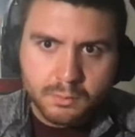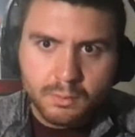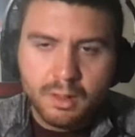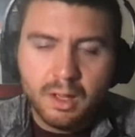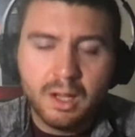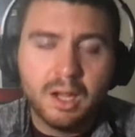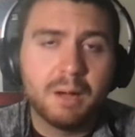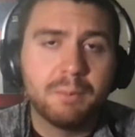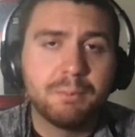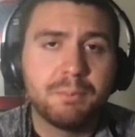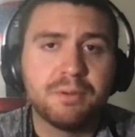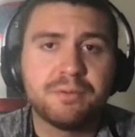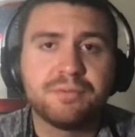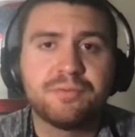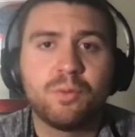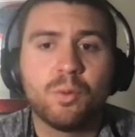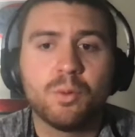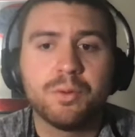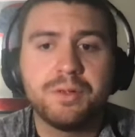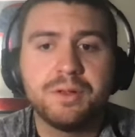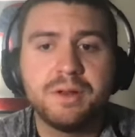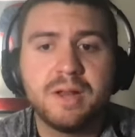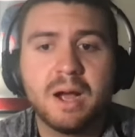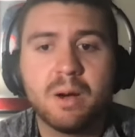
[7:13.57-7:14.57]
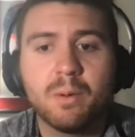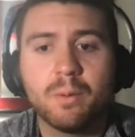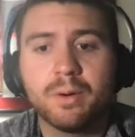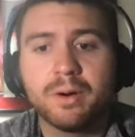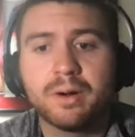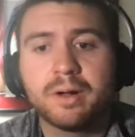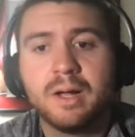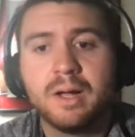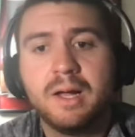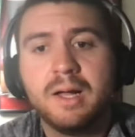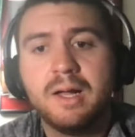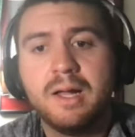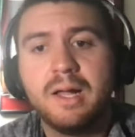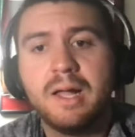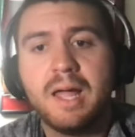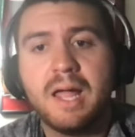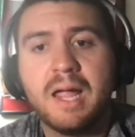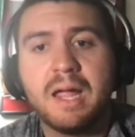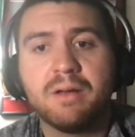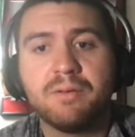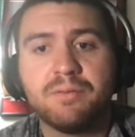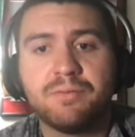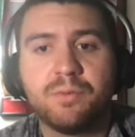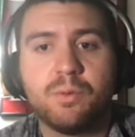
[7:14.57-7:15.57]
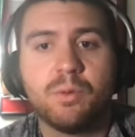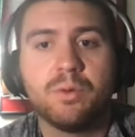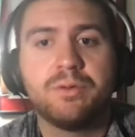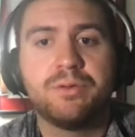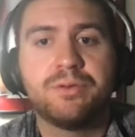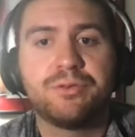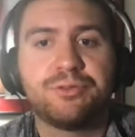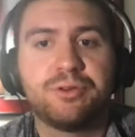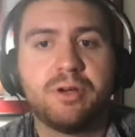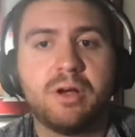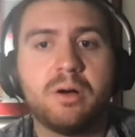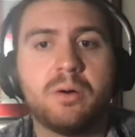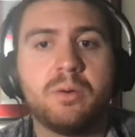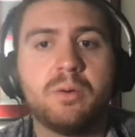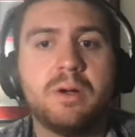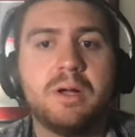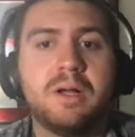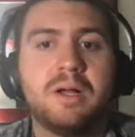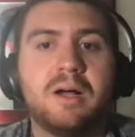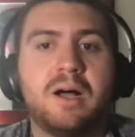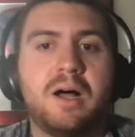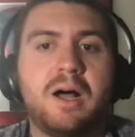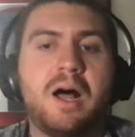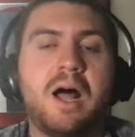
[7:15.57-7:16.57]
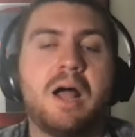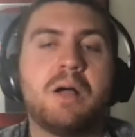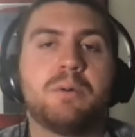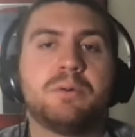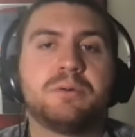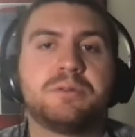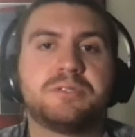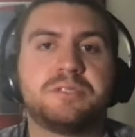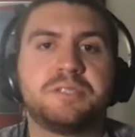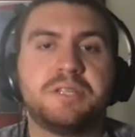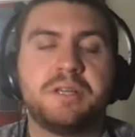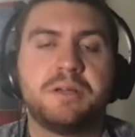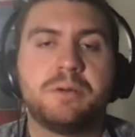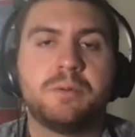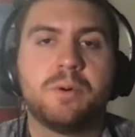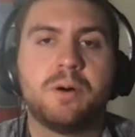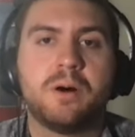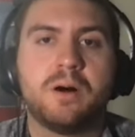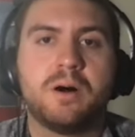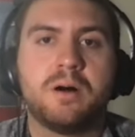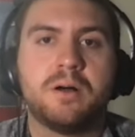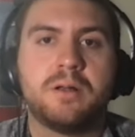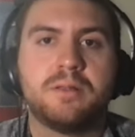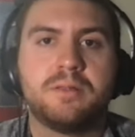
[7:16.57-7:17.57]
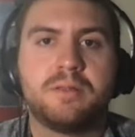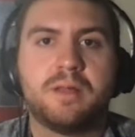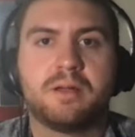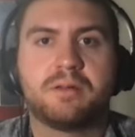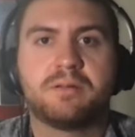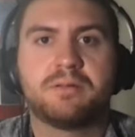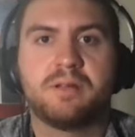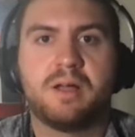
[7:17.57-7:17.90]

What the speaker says: But for the network and for the show, I will see you all next